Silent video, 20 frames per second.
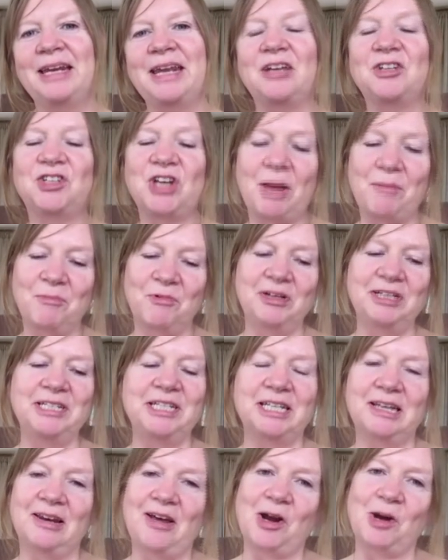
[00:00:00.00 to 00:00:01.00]
Like, Jean-Marie
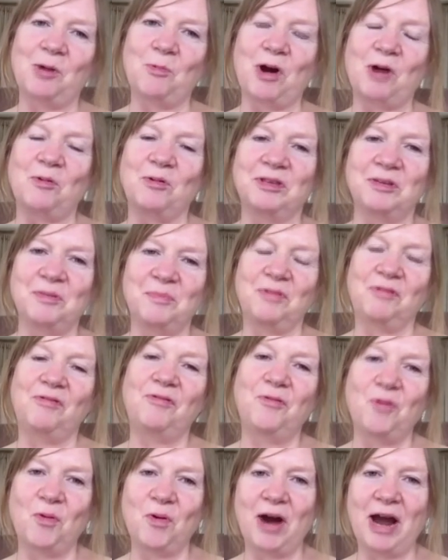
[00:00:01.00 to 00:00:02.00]
did a lot of work with them
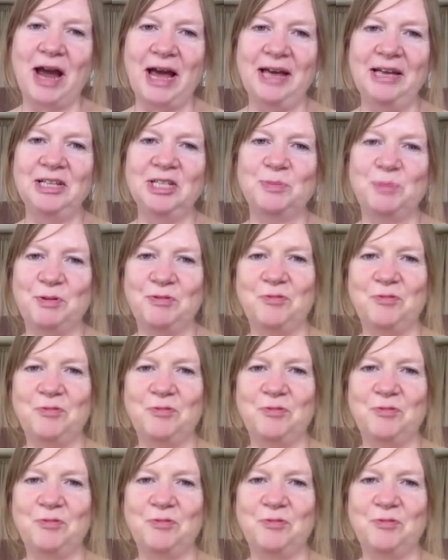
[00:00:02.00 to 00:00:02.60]
beforehand,